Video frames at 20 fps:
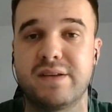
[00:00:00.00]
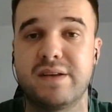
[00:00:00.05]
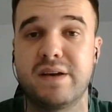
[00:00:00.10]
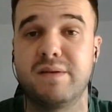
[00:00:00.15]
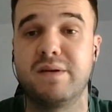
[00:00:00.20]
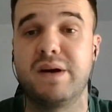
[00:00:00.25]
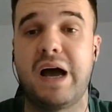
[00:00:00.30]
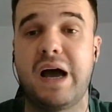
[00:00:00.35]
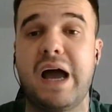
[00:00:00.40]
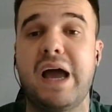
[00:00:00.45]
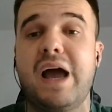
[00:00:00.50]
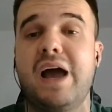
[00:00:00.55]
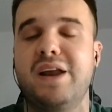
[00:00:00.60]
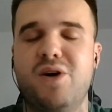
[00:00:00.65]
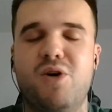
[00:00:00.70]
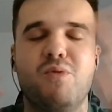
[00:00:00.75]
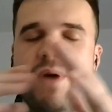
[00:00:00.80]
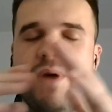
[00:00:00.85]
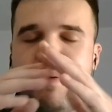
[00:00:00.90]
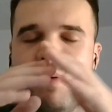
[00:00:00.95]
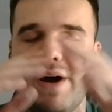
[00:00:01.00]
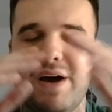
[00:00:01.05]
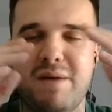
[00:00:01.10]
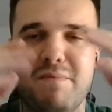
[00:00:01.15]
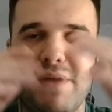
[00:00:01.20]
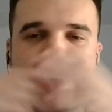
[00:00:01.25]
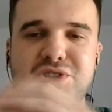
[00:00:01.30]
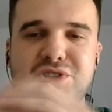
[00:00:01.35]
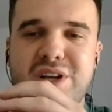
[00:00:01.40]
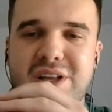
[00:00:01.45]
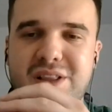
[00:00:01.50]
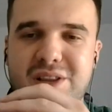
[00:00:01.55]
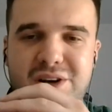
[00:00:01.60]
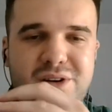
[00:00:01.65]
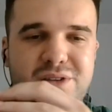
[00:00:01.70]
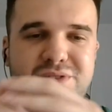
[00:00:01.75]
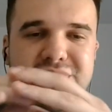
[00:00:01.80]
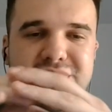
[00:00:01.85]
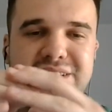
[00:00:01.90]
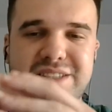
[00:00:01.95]
Uh, I, know maybe I mentioned a lot
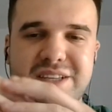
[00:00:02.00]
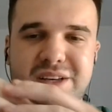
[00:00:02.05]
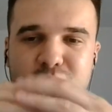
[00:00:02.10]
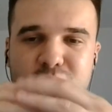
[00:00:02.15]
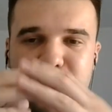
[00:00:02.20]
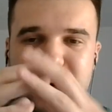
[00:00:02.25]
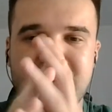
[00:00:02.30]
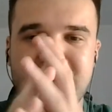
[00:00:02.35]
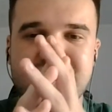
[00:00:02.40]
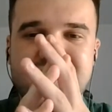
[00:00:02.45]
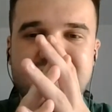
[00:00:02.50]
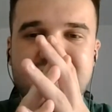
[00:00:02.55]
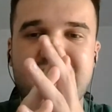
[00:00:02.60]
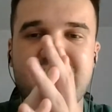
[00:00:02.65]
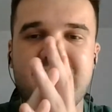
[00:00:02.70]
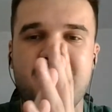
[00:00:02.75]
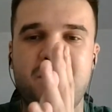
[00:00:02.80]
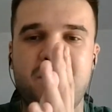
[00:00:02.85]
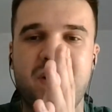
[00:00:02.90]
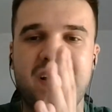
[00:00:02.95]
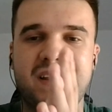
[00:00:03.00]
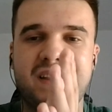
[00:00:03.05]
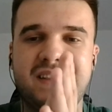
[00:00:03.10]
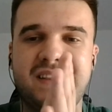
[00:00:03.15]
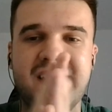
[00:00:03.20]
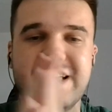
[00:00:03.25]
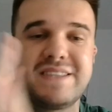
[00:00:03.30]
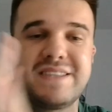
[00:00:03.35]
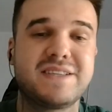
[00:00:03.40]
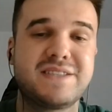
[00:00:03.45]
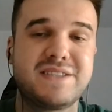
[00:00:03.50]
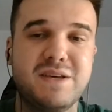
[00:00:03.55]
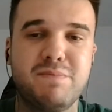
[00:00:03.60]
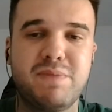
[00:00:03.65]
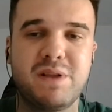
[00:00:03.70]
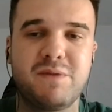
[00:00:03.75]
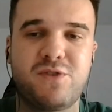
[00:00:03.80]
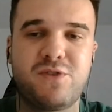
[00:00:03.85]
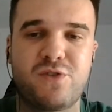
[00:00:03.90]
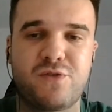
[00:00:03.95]
of things at once, but that's a
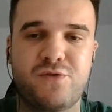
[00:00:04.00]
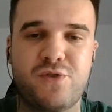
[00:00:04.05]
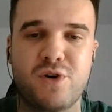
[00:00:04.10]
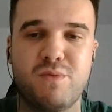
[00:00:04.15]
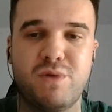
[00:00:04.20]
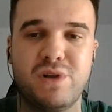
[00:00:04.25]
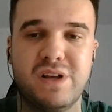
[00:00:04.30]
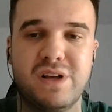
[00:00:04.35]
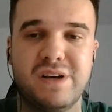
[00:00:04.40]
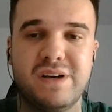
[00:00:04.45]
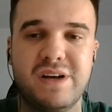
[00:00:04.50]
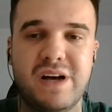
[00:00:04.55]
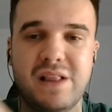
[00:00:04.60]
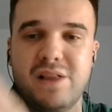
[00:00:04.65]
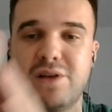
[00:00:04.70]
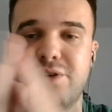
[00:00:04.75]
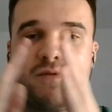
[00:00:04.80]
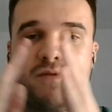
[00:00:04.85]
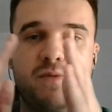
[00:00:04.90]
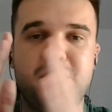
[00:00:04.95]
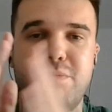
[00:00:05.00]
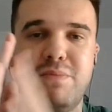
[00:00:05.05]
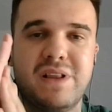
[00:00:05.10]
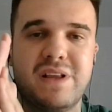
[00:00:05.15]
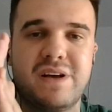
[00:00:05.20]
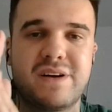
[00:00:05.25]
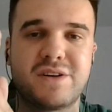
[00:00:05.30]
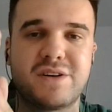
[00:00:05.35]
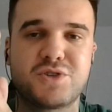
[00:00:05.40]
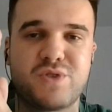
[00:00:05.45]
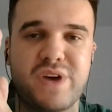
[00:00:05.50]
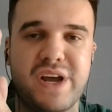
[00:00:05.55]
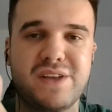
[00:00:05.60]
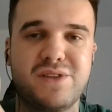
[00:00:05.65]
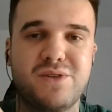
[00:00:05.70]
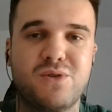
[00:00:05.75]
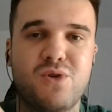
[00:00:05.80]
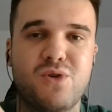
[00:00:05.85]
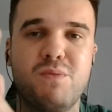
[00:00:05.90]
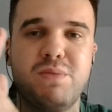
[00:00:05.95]
simple formula. A lot of people are trying
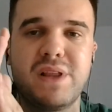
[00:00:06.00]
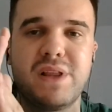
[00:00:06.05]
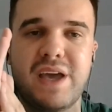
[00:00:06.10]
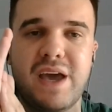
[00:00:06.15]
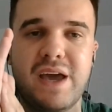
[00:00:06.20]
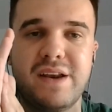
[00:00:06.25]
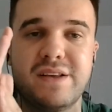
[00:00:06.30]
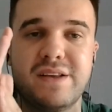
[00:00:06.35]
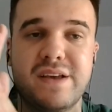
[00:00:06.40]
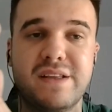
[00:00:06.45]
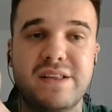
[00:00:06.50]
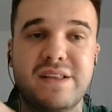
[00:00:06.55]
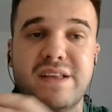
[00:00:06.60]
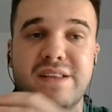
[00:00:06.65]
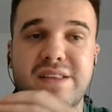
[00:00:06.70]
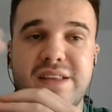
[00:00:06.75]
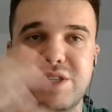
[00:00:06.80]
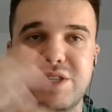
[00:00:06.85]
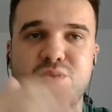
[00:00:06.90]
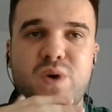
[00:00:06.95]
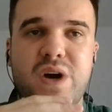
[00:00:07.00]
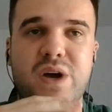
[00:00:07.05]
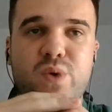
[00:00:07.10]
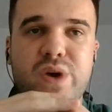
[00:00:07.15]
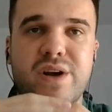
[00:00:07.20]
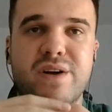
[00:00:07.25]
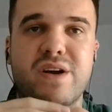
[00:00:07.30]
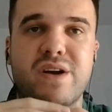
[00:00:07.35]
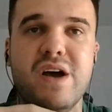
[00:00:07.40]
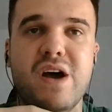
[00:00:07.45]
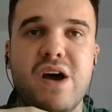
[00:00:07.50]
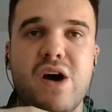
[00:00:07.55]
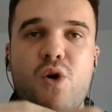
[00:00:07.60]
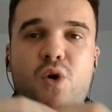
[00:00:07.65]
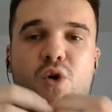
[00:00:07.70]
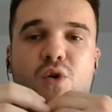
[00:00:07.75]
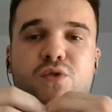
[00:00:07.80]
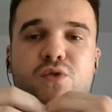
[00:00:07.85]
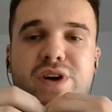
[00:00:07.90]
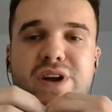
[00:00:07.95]
to complicate it, and that's why we're
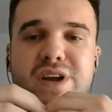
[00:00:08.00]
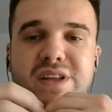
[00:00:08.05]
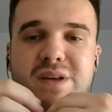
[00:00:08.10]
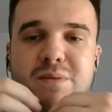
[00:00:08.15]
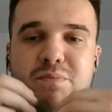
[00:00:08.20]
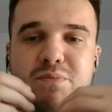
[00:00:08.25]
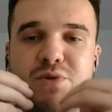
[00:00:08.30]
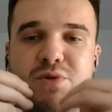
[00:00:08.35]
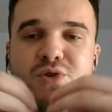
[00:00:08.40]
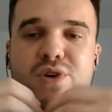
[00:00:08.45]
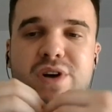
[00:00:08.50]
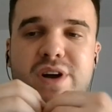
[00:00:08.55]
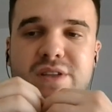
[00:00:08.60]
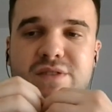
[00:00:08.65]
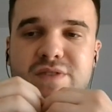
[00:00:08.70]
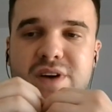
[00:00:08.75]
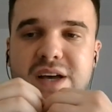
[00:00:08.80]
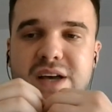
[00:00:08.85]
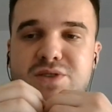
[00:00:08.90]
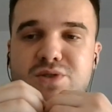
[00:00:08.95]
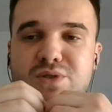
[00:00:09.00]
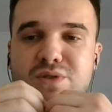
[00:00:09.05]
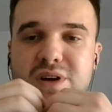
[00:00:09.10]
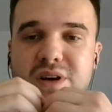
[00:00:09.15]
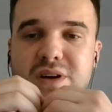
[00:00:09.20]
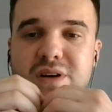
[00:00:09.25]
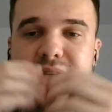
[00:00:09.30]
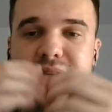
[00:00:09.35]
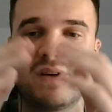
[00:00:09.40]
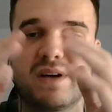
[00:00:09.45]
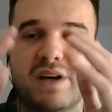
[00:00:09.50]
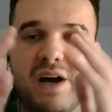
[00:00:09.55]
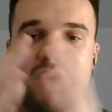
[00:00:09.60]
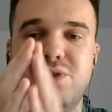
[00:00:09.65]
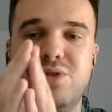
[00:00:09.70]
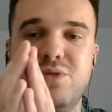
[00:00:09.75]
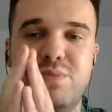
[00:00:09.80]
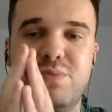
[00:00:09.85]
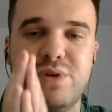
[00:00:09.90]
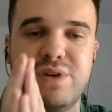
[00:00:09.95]
offering the pure advice on how
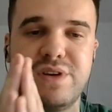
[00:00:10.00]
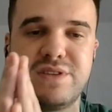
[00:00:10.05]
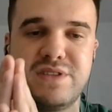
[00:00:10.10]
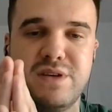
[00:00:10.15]
to put it